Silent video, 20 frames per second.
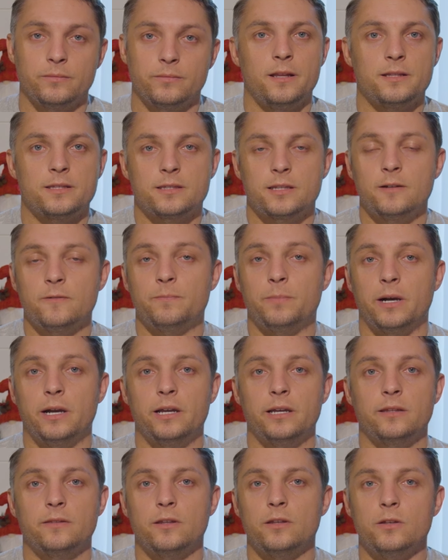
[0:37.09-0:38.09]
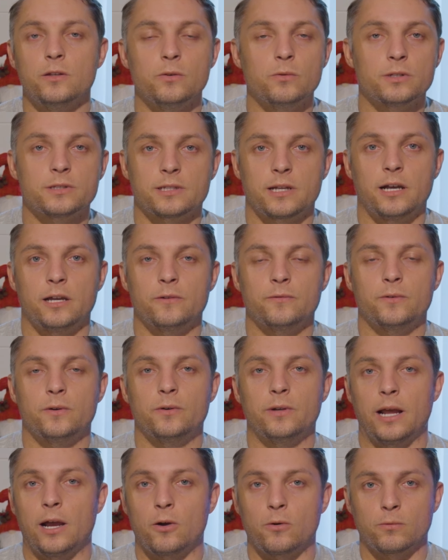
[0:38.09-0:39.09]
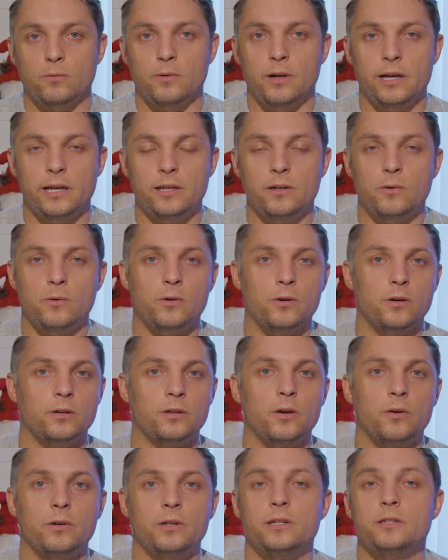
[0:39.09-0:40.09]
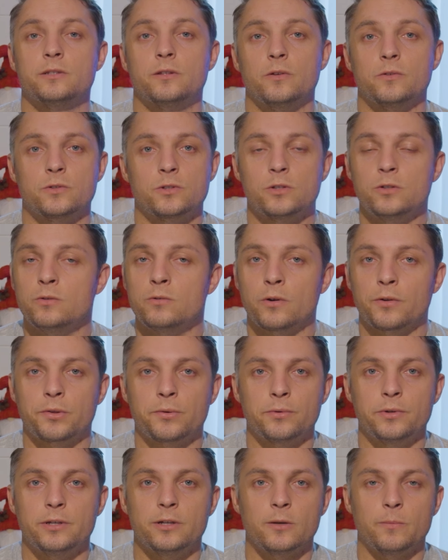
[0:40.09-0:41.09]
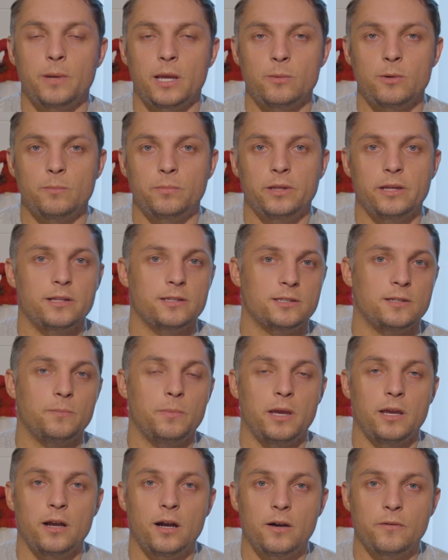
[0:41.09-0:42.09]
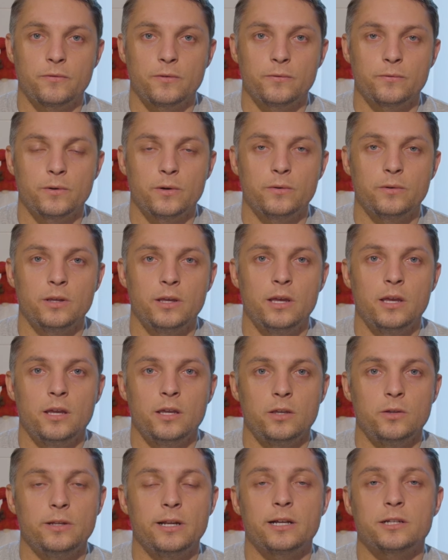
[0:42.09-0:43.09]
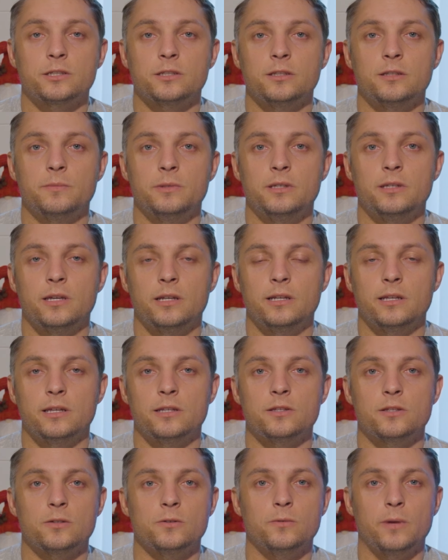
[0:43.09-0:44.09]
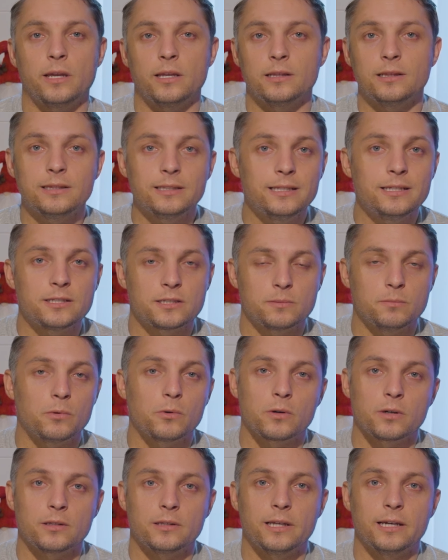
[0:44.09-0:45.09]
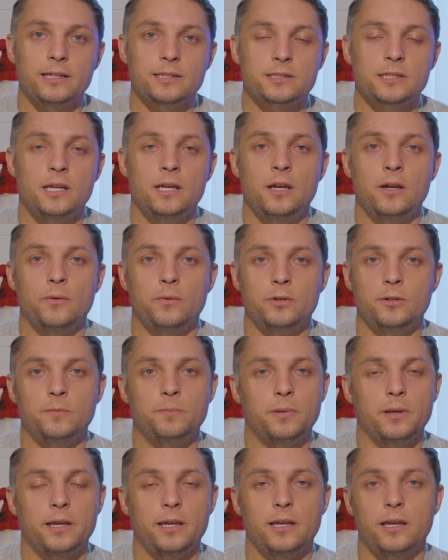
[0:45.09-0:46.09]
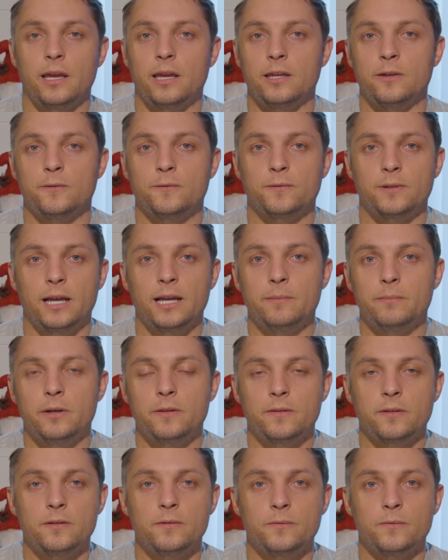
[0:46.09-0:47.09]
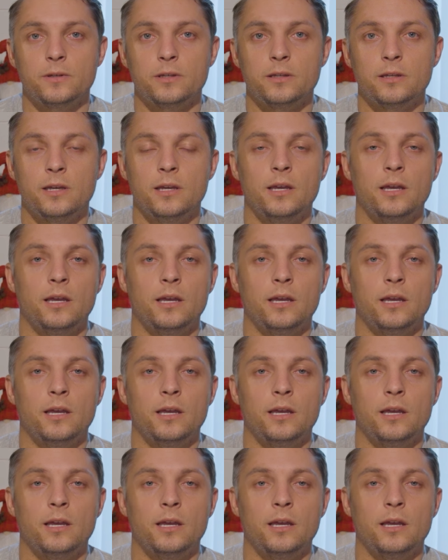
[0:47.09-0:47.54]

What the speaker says: Instead of buying the newest iPhone outright or going into those 2 or 3 year payment plans to pay off the phone, you'd actually be getting into a lease more or less, where you'd pay a flat monthly fee,